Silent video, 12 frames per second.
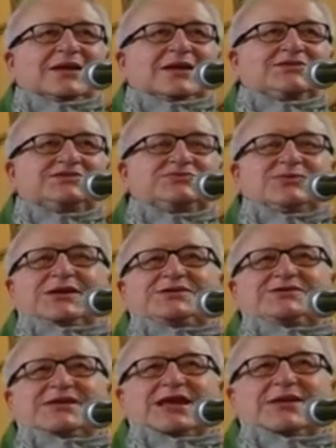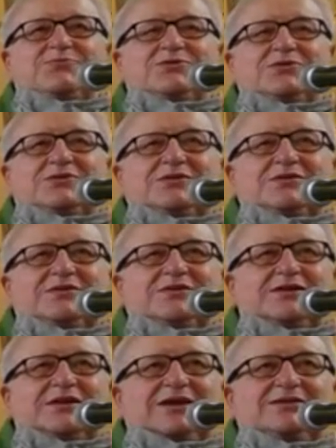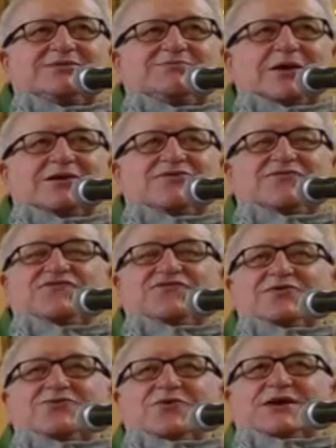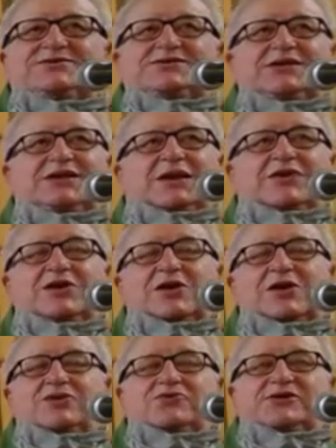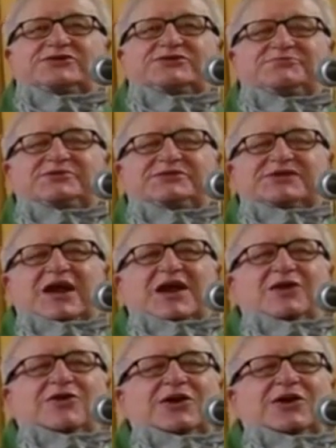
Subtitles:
sweets table as part of the fundraising or Christmas bazaar,